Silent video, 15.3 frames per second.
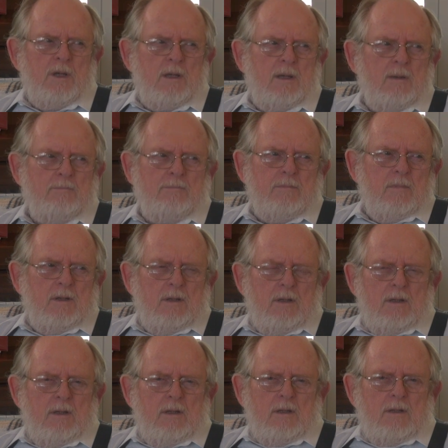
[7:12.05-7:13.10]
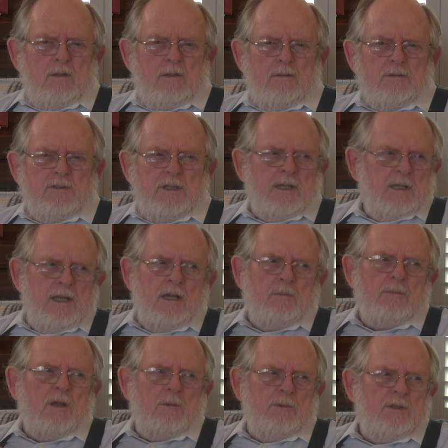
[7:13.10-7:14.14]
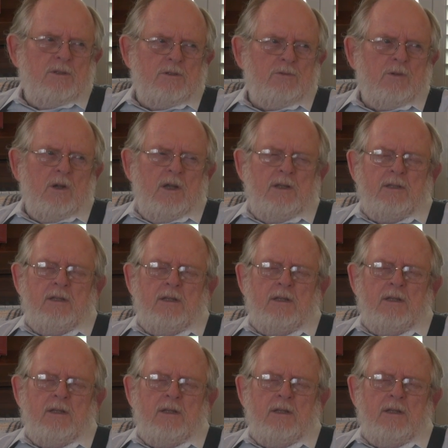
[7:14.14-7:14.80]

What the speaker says: I kept saying, yeah, I'm coming this Friday.